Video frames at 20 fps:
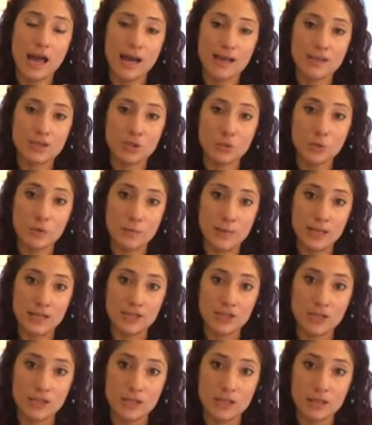as you
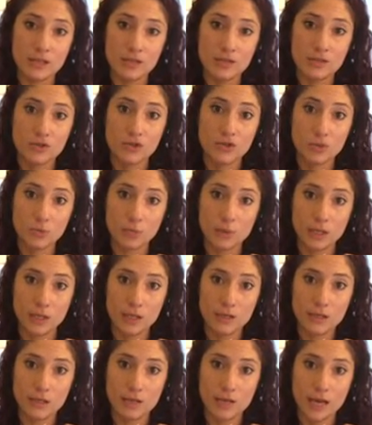imagine it to
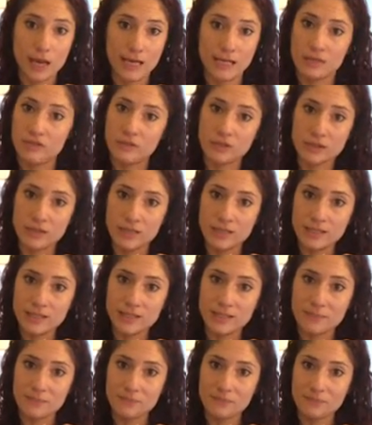be. And it really
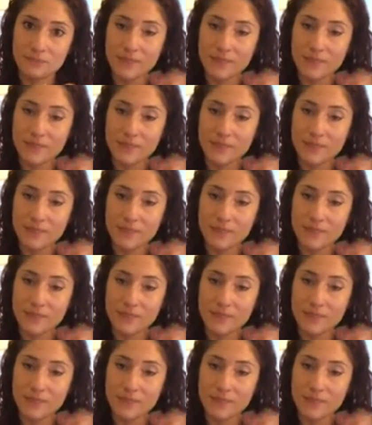isn't.